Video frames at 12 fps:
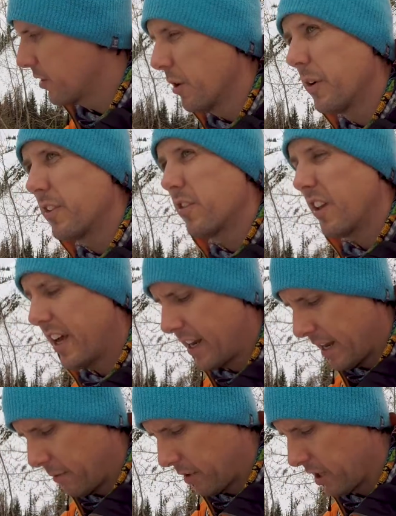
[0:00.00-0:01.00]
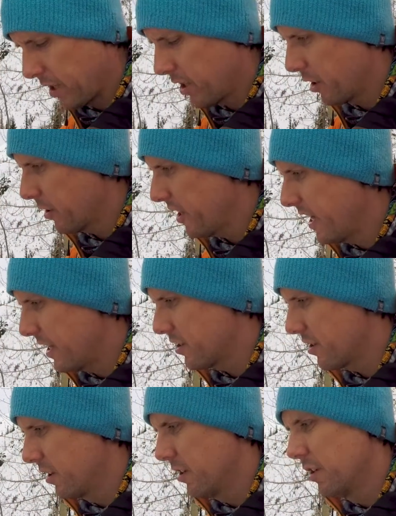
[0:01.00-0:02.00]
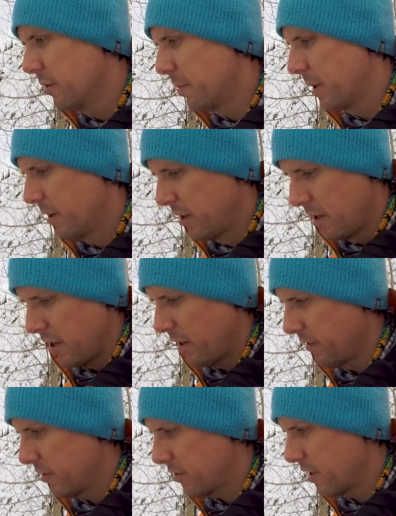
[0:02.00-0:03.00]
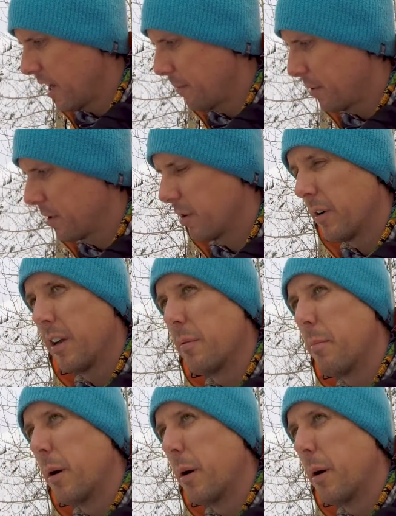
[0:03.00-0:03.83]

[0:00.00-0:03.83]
our towing sled and we're going to girth hitch the loop of the strap around the